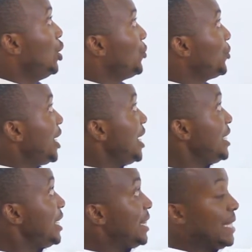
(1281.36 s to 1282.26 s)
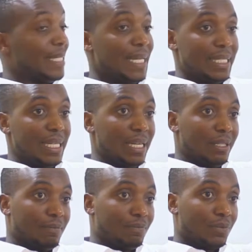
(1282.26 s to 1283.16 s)
You enter this
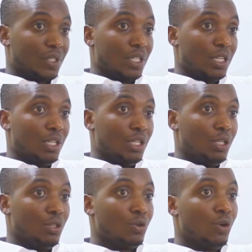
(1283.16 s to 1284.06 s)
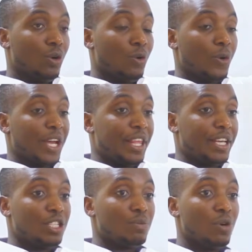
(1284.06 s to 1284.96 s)
data, you go where there
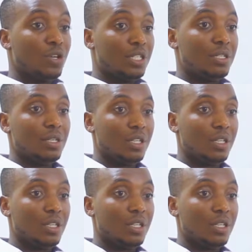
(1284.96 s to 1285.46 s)
is mod,